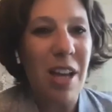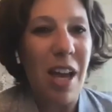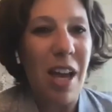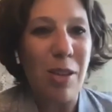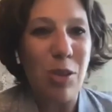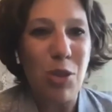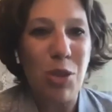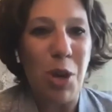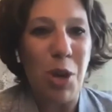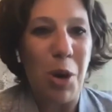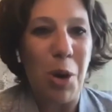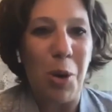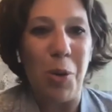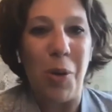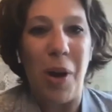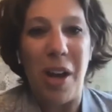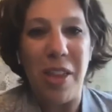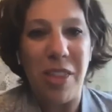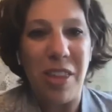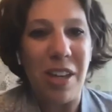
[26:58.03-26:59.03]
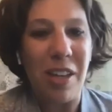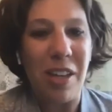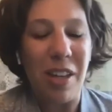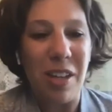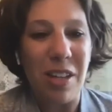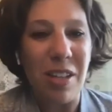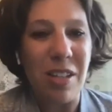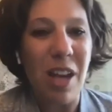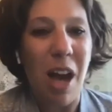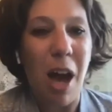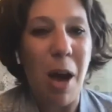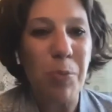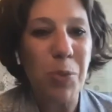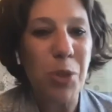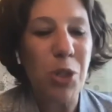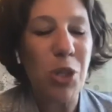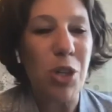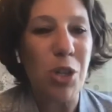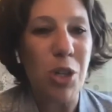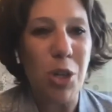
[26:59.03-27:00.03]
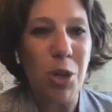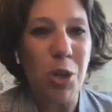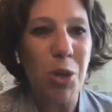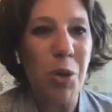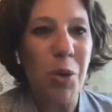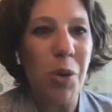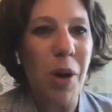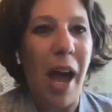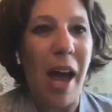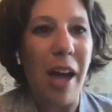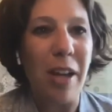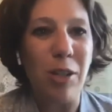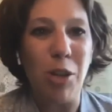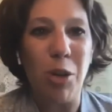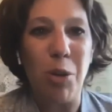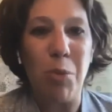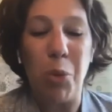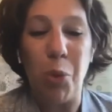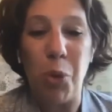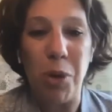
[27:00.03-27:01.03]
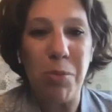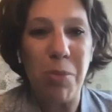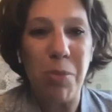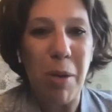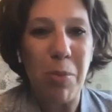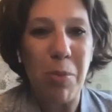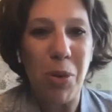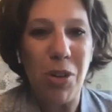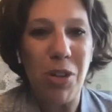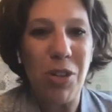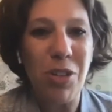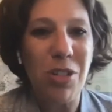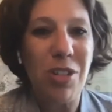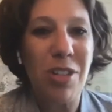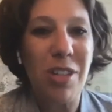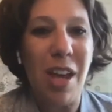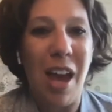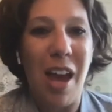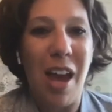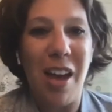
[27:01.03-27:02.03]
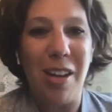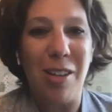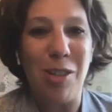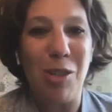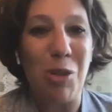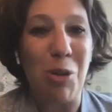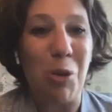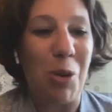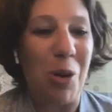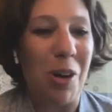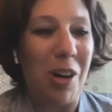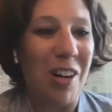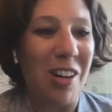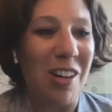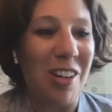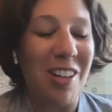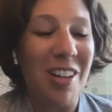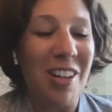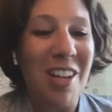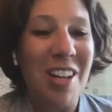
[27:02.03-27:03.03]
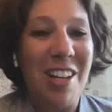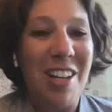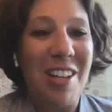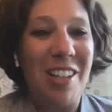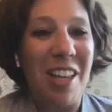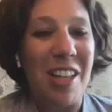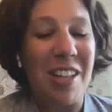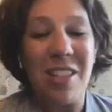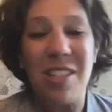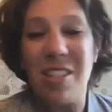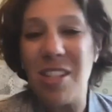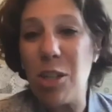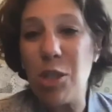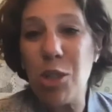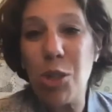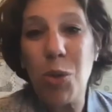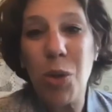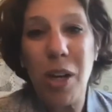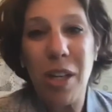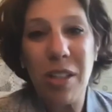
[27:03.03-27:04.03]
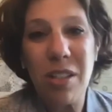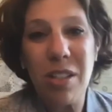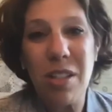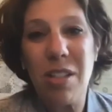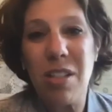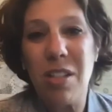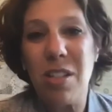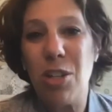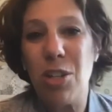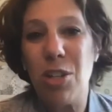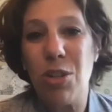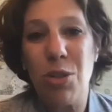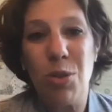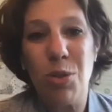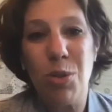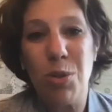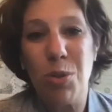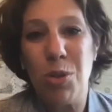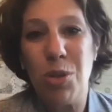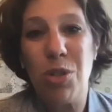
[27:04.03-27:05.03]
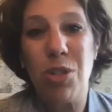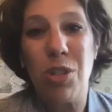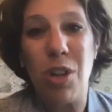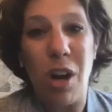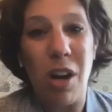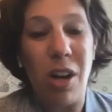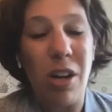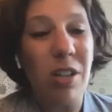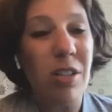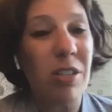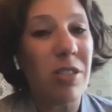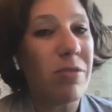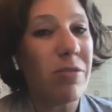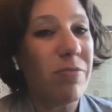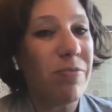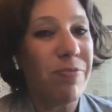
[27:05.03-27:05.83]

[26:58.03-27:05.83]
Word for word: And so I think it is up to you and your board members and your constituents to start